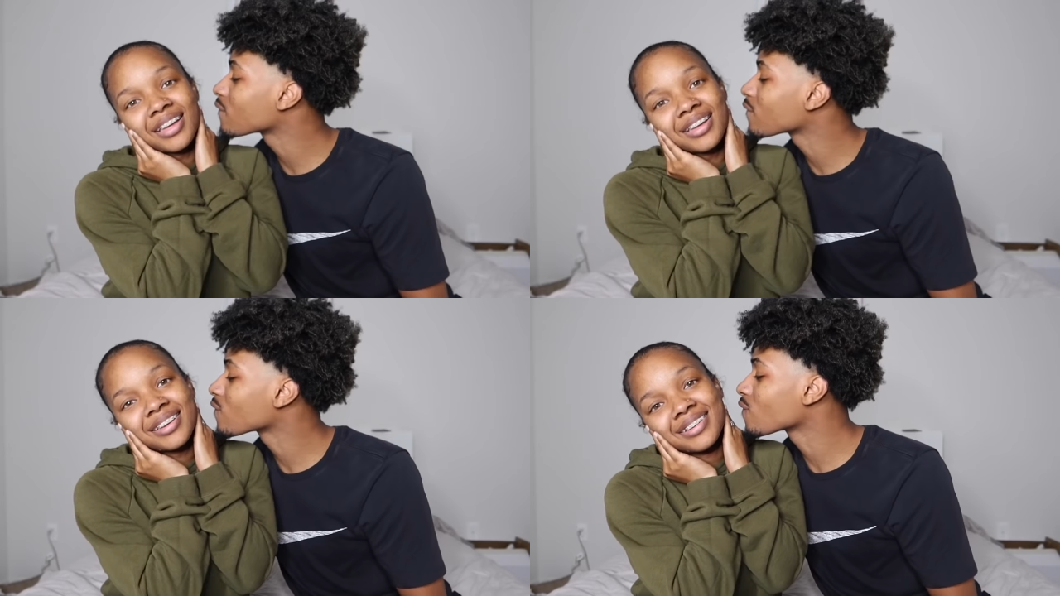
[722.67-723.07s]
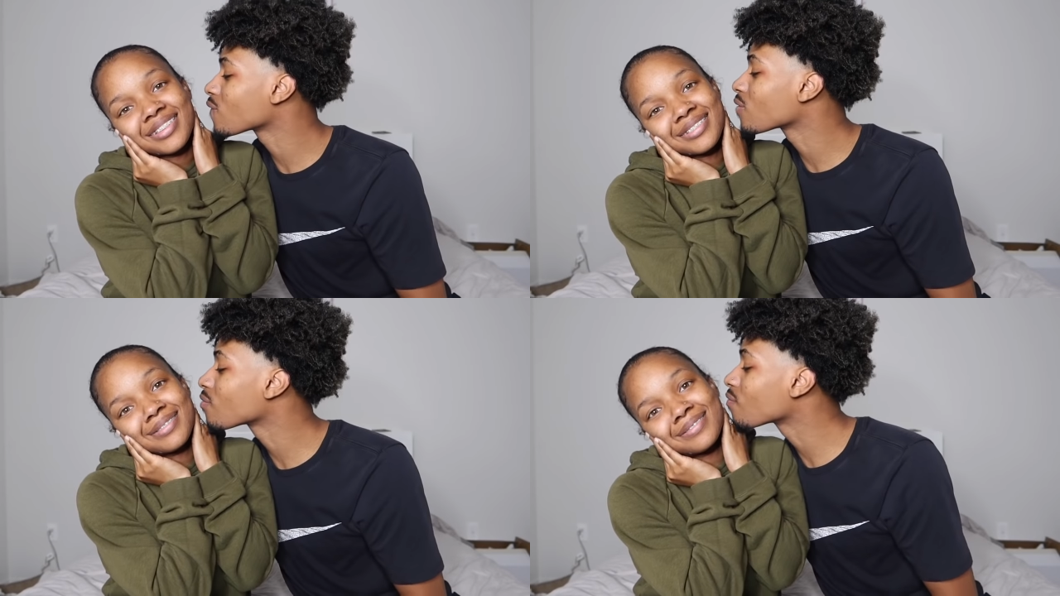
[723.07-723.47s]

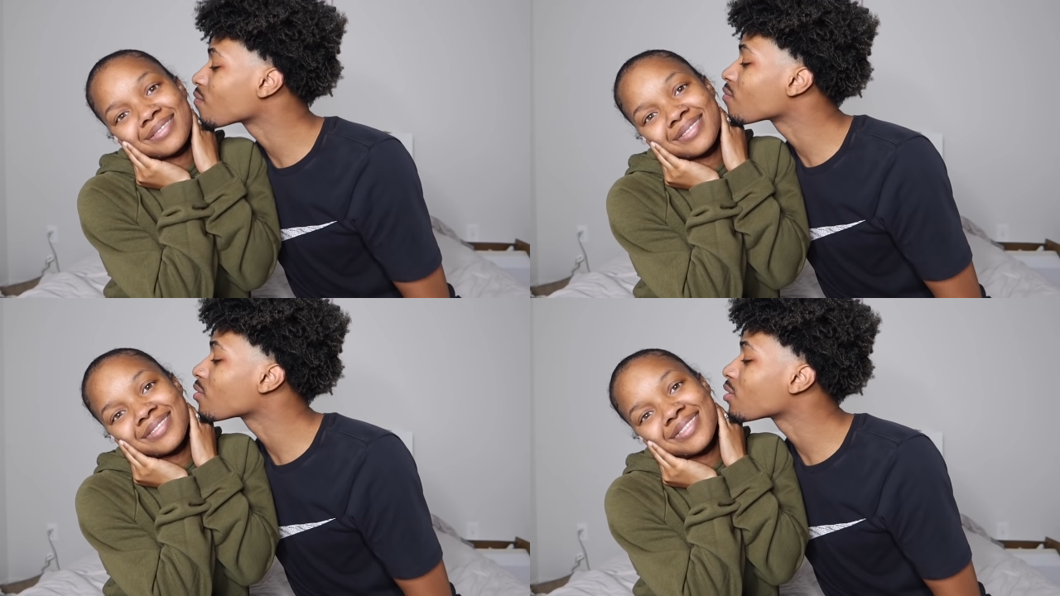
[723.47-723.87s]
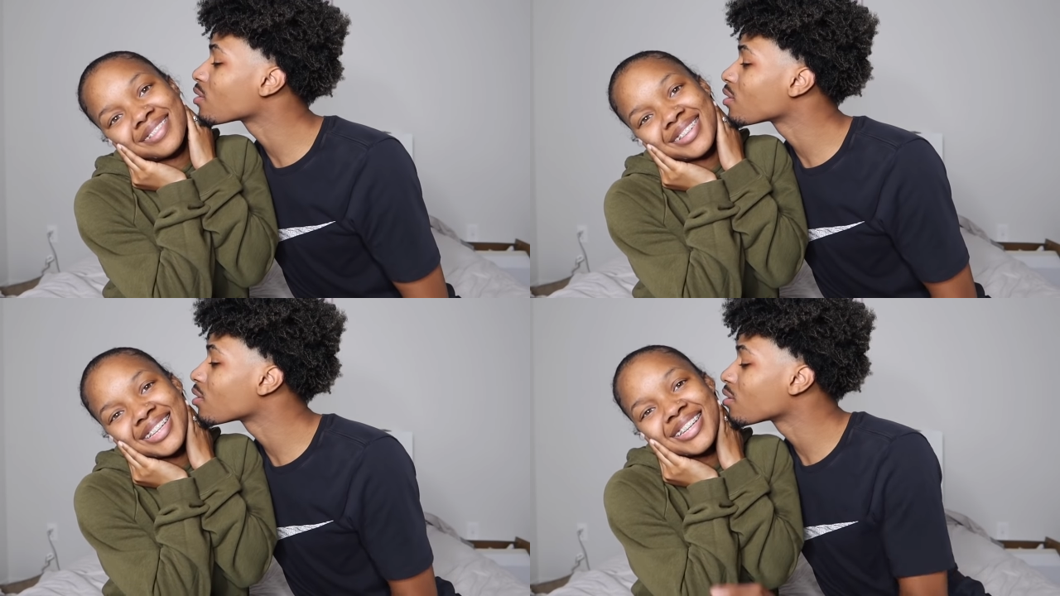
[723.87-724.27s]

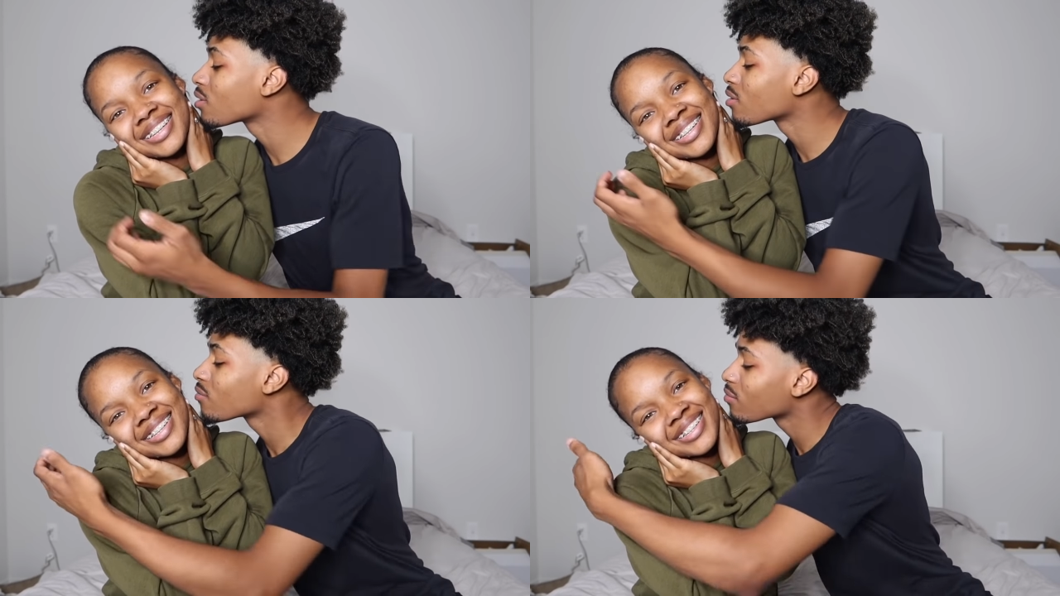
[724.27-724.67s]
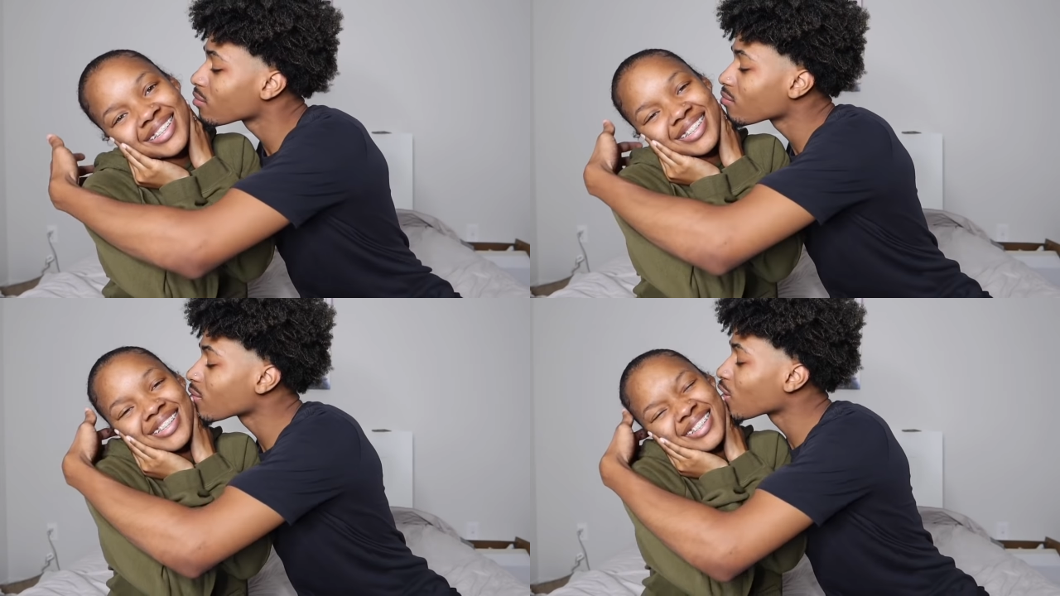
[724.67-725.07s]

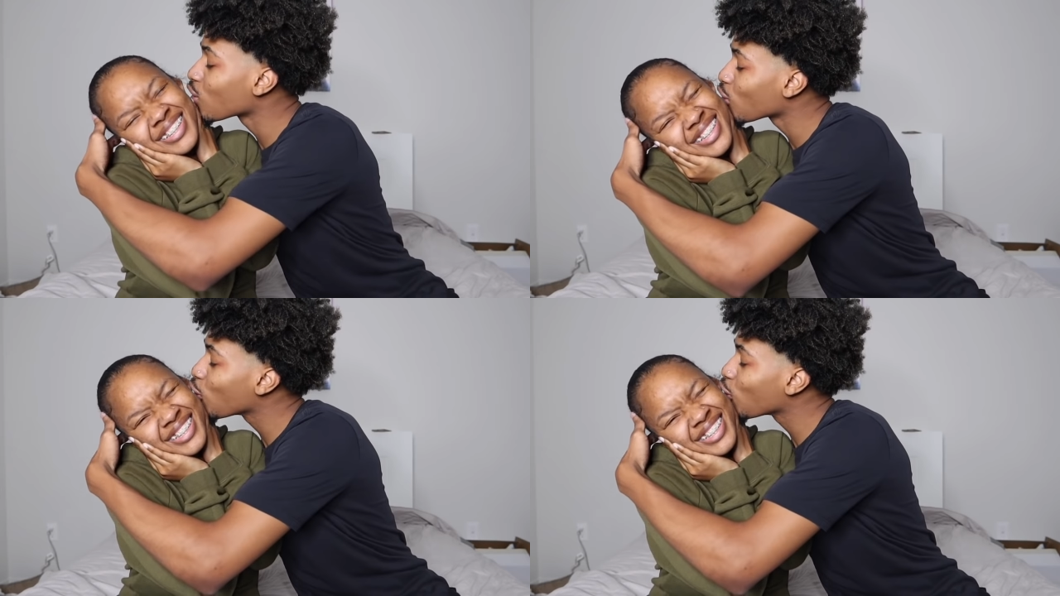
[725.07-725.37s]
[no speech]